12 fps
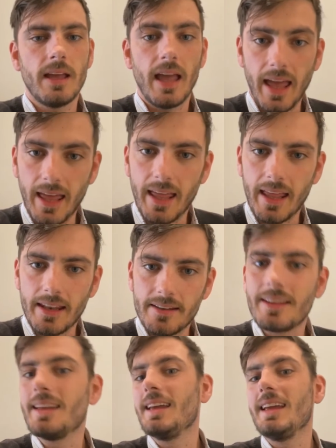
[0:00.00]
And
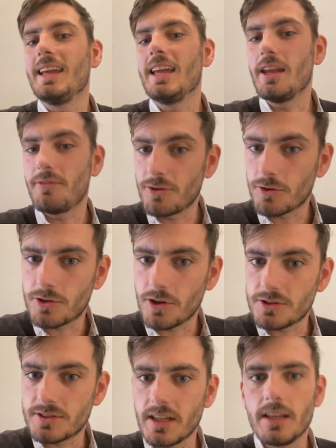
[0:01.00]
if you're
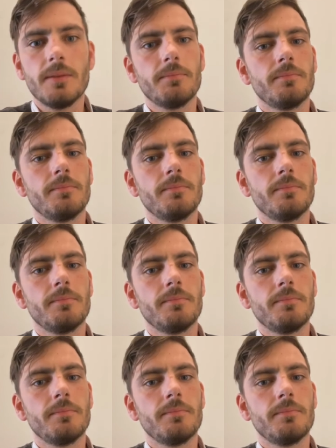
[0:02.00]
thirsty,